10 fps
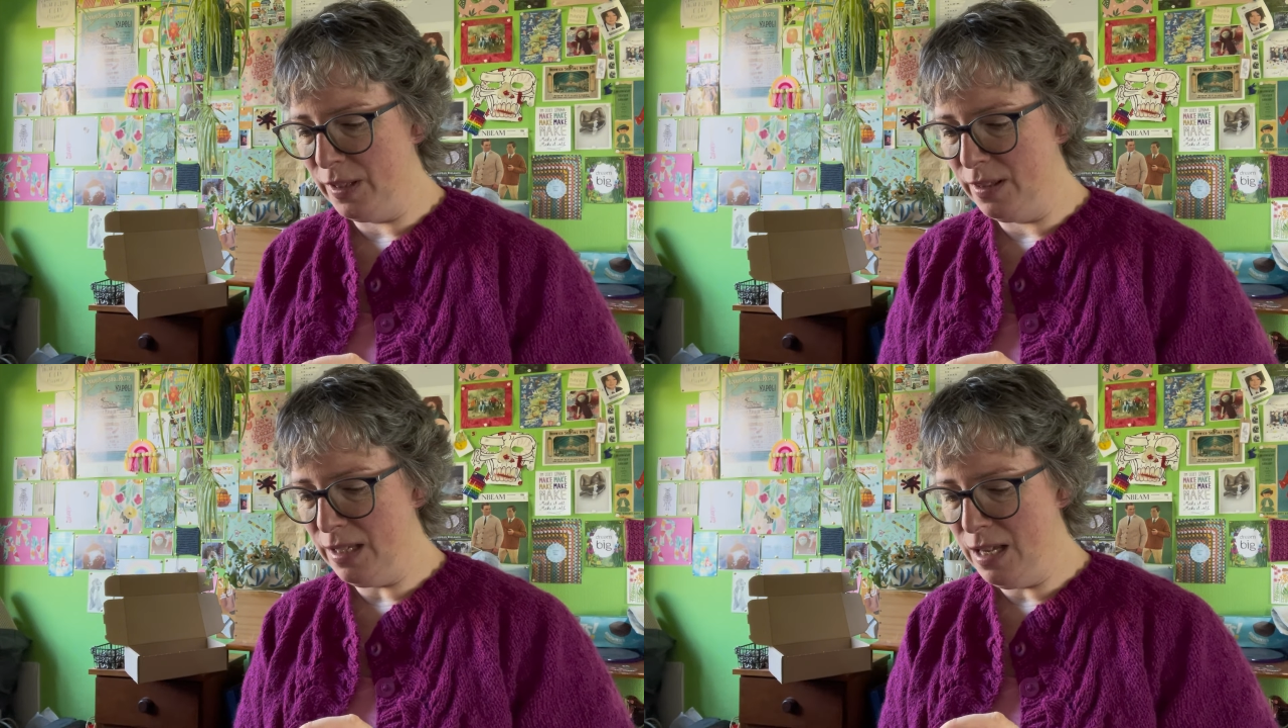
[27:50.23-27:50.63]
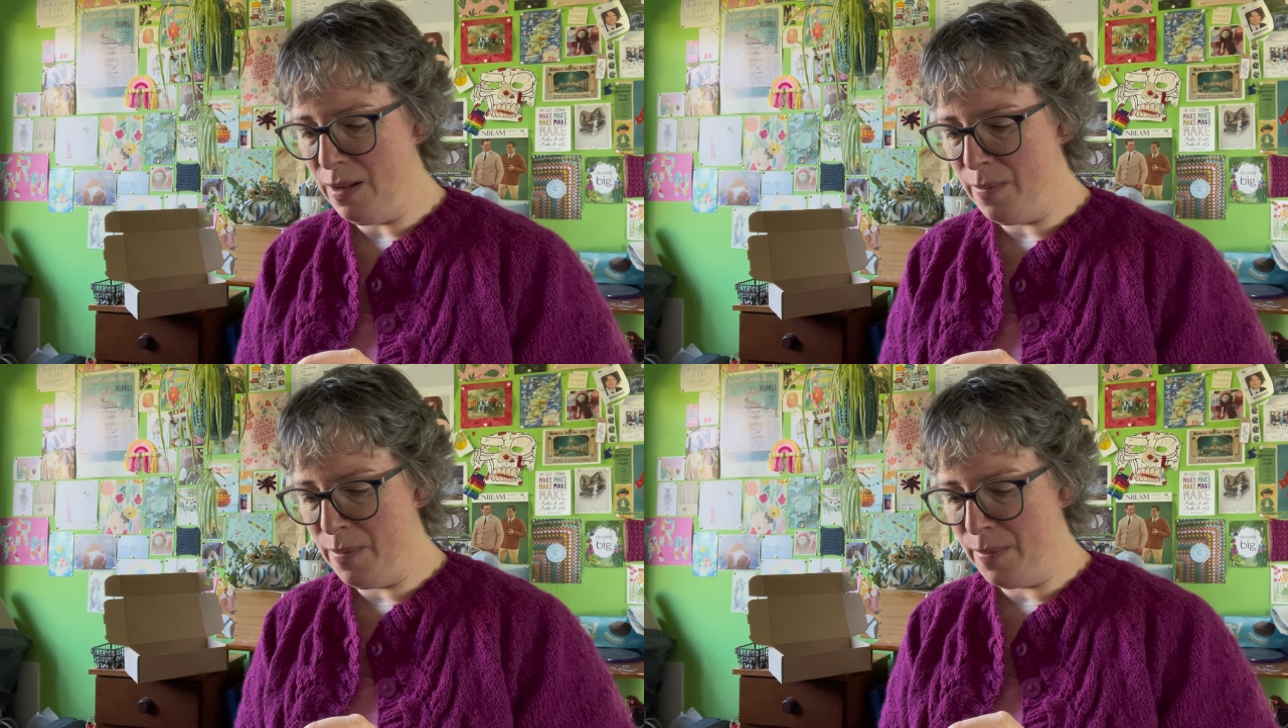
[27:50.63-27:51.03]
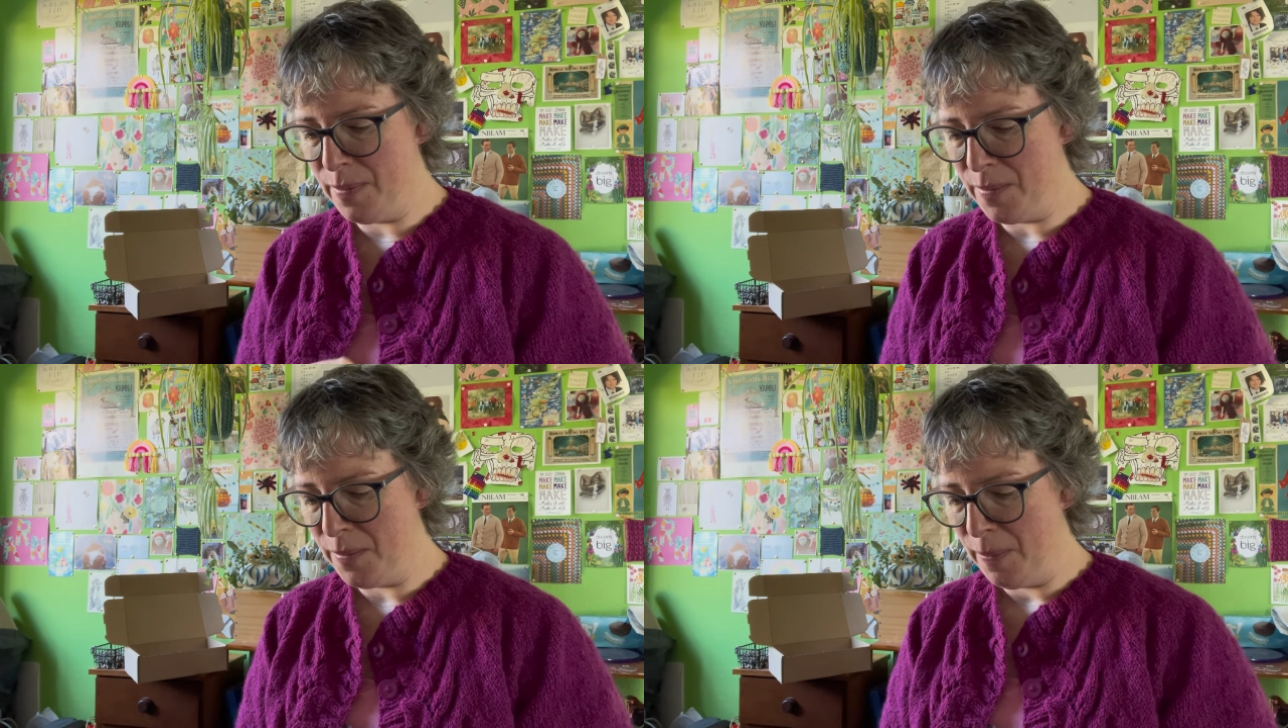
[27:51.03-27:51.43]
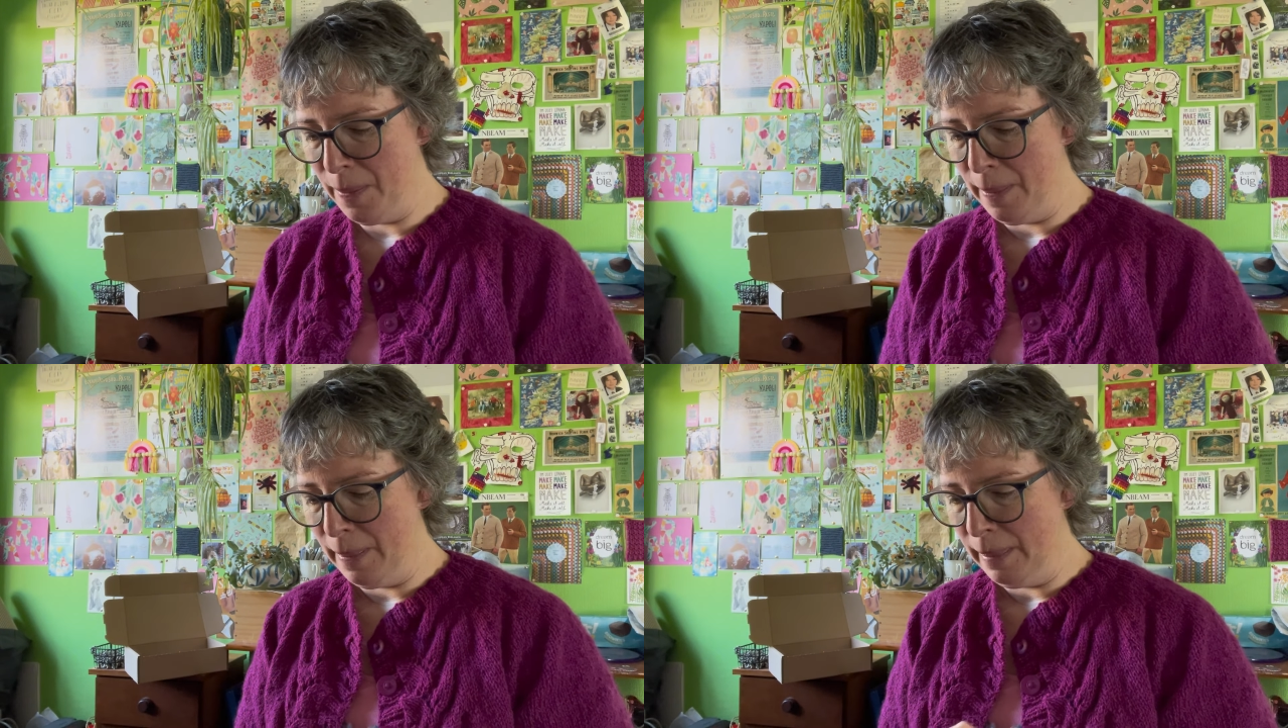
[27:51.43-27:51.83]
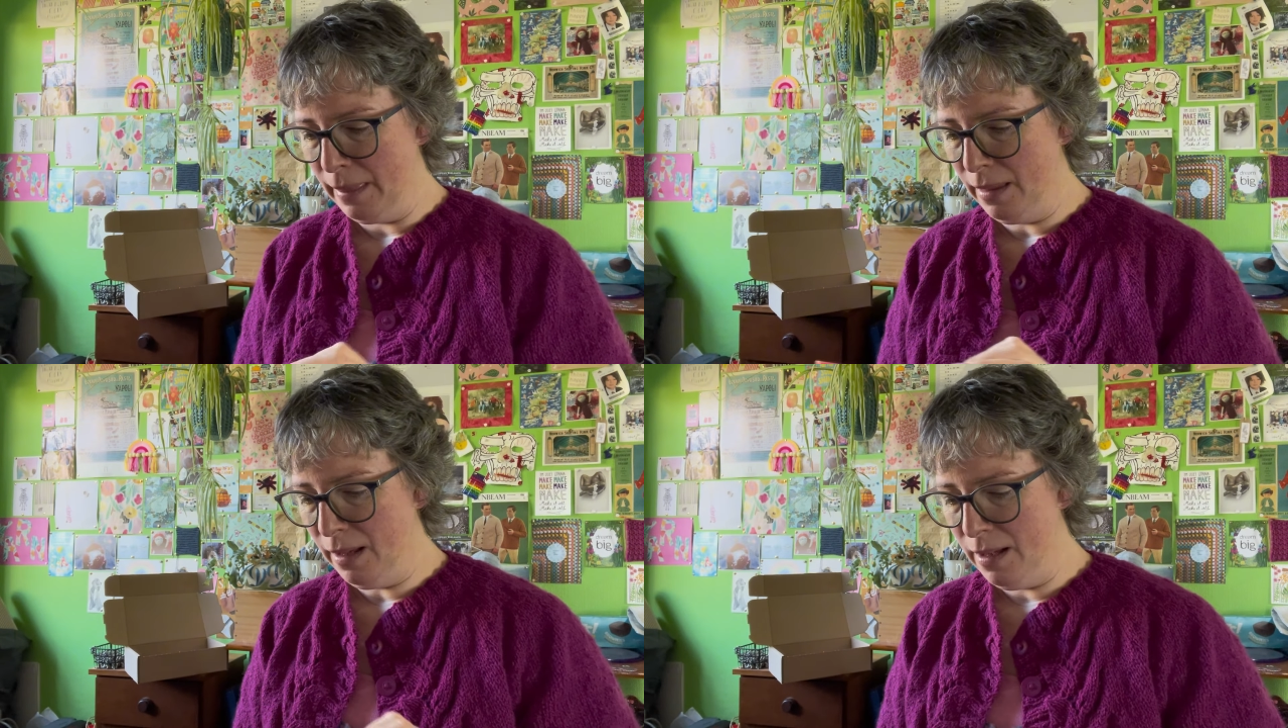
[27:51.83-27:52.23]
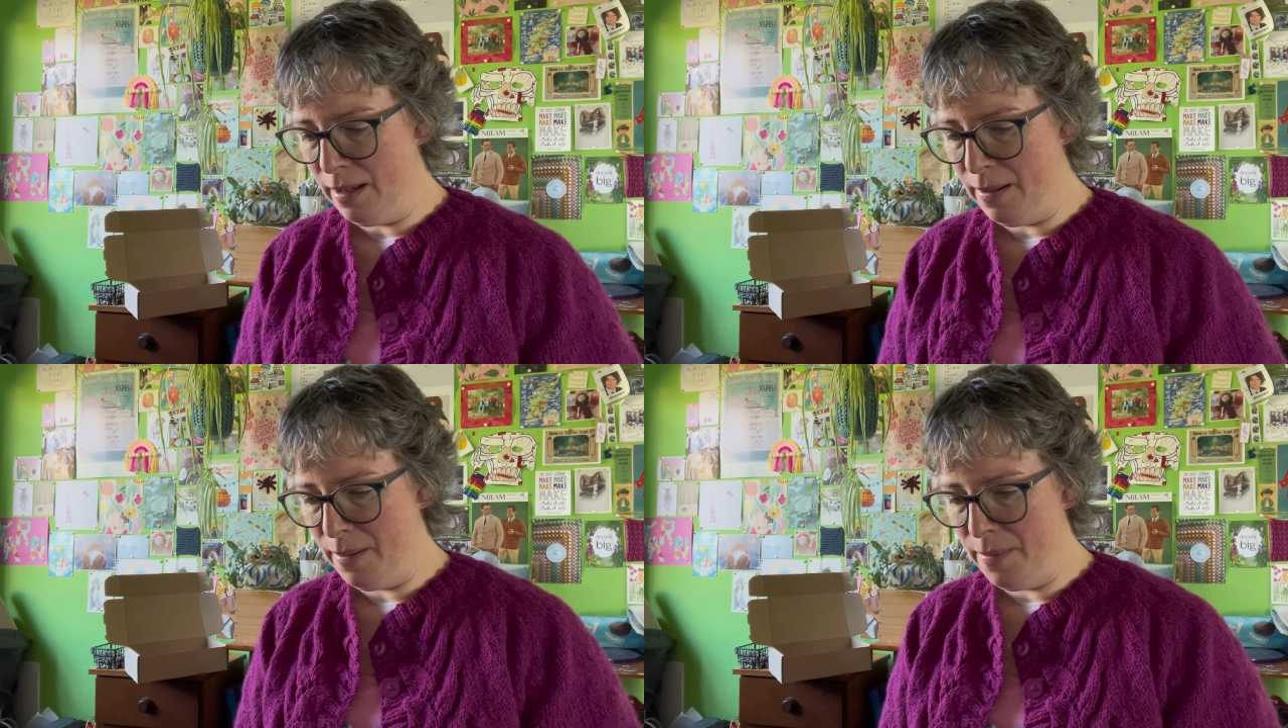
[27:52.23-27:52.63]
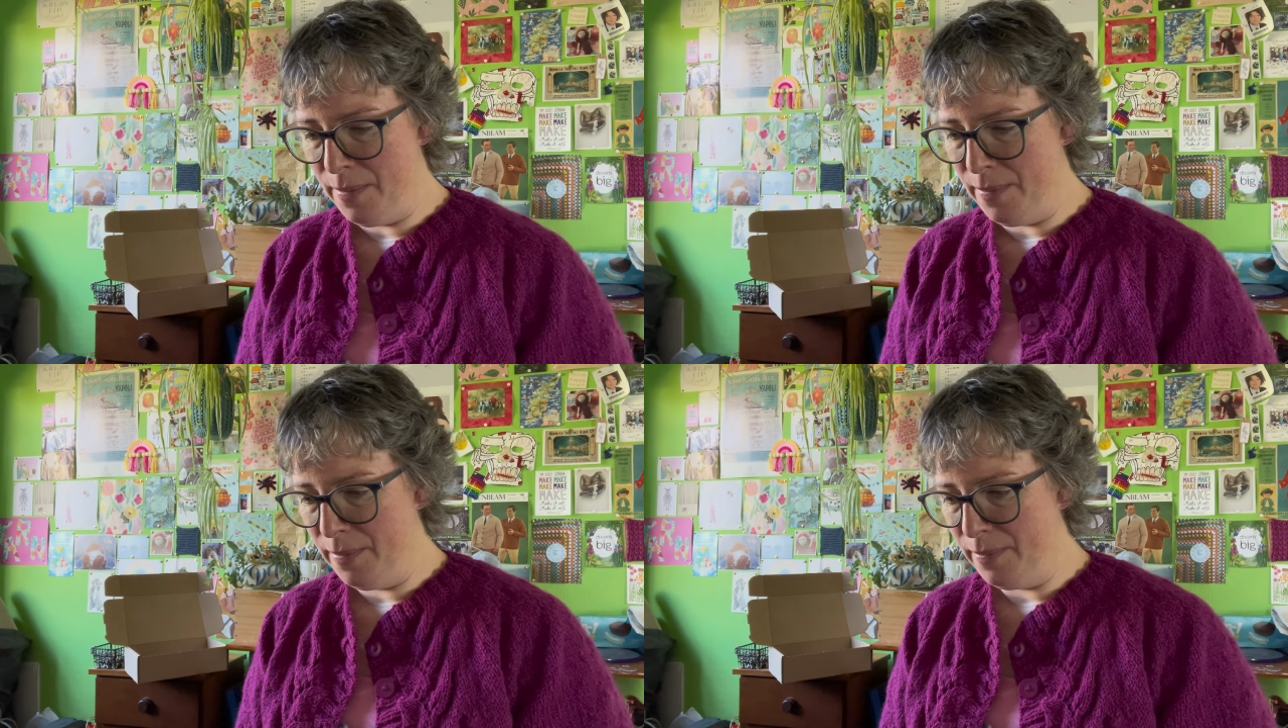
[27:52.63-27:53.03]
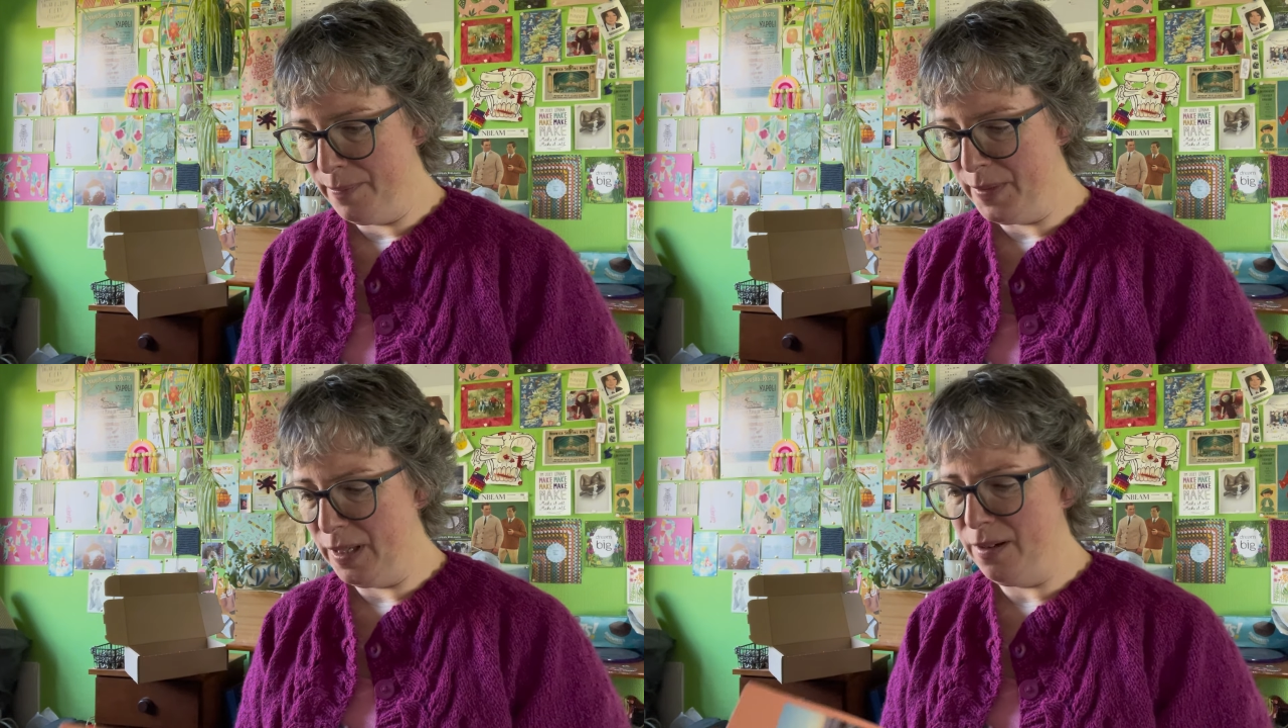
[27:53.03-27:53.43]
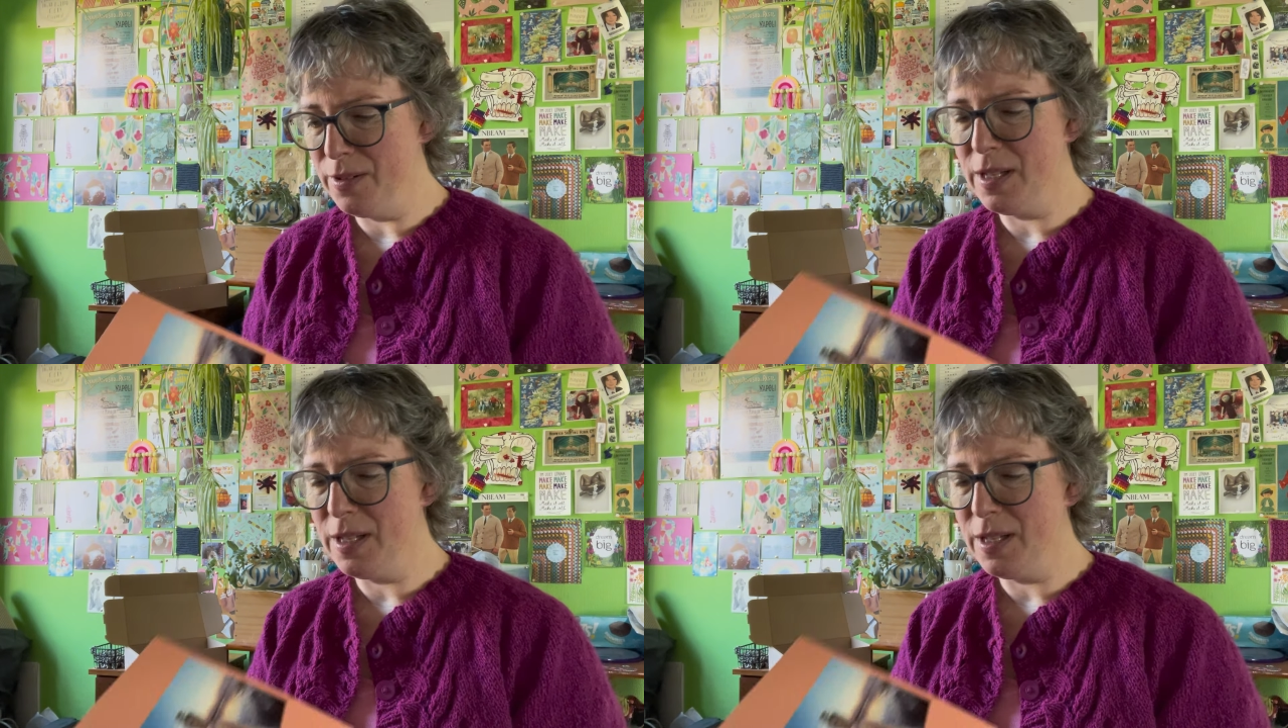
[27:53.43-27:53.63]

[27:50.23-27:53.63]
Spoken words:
theme. Like here's